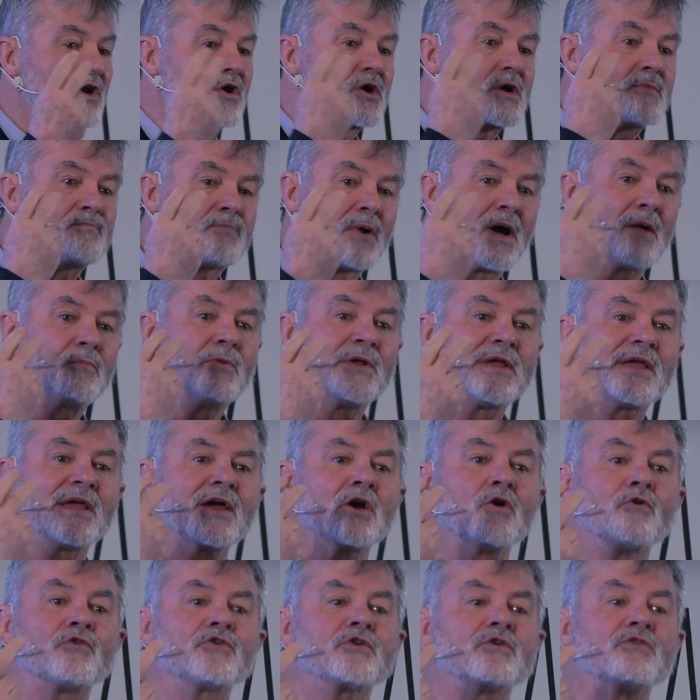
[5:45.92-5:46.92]
are a public
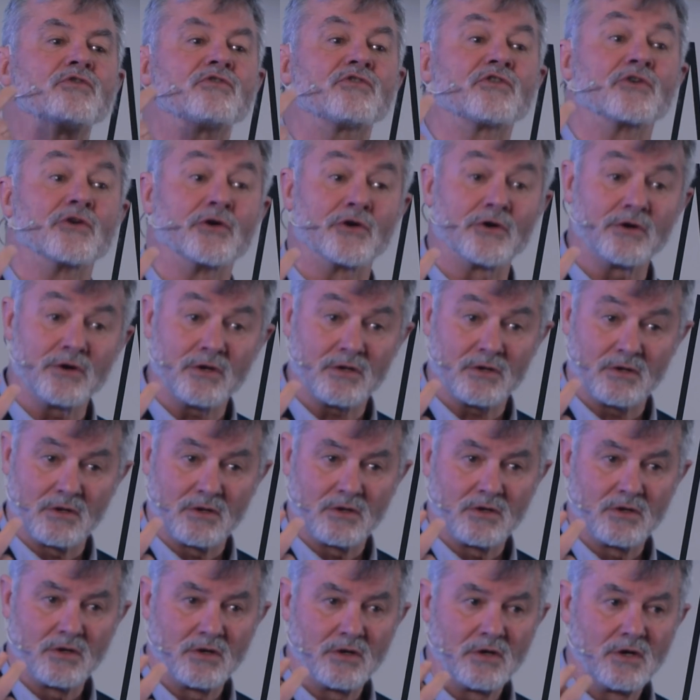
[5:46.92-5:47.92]
health concern
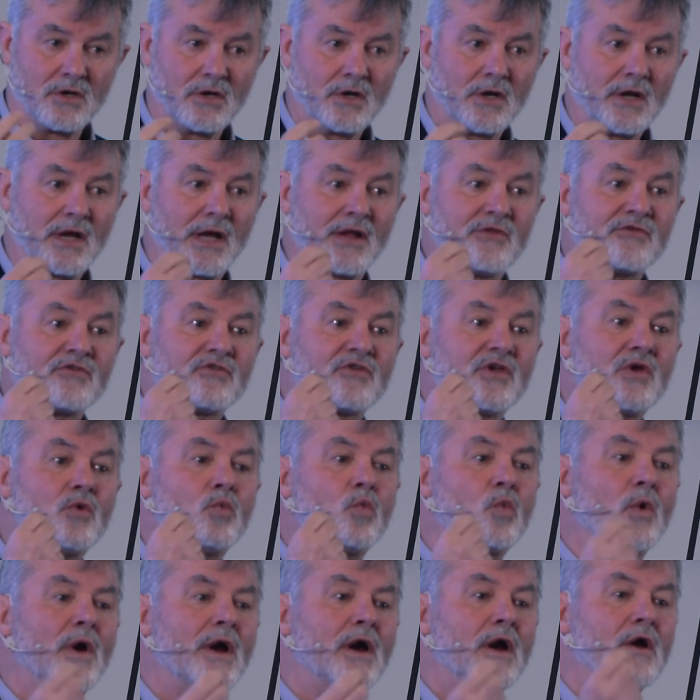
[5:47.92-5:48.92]
and see
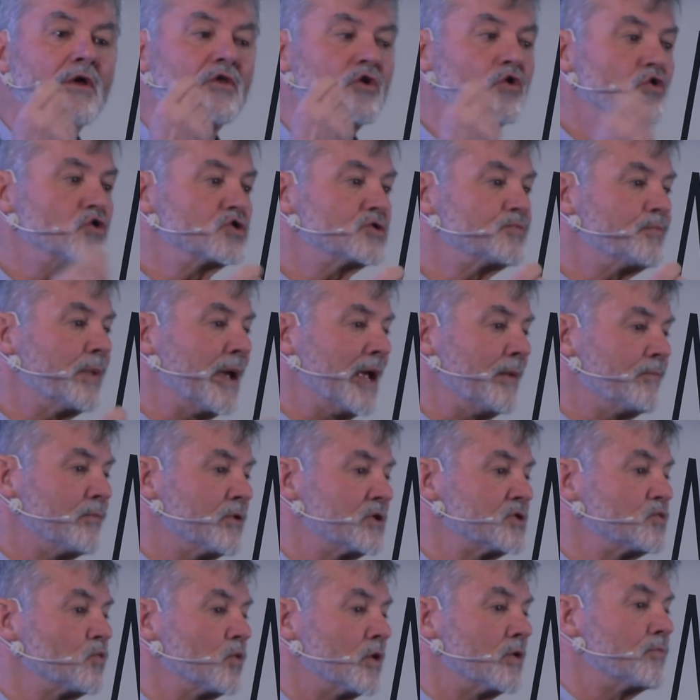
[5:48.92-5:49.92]
where those
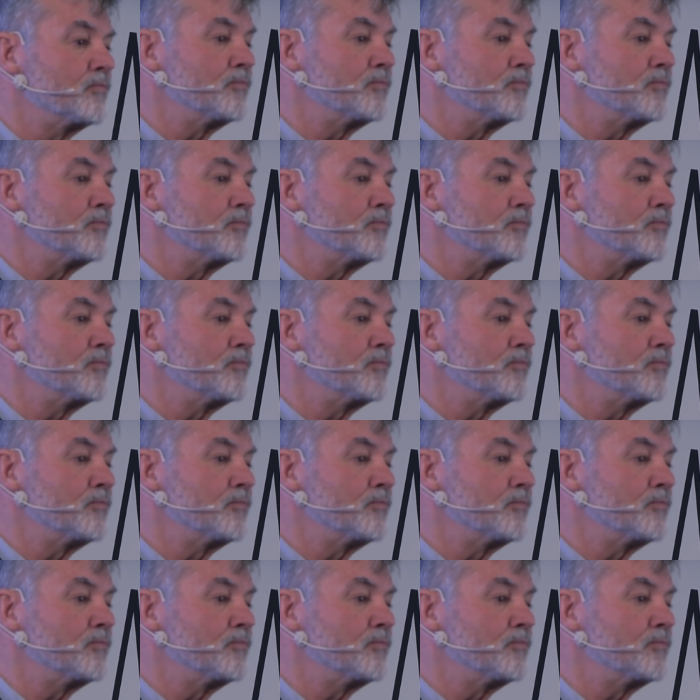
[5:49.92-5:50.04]
papers were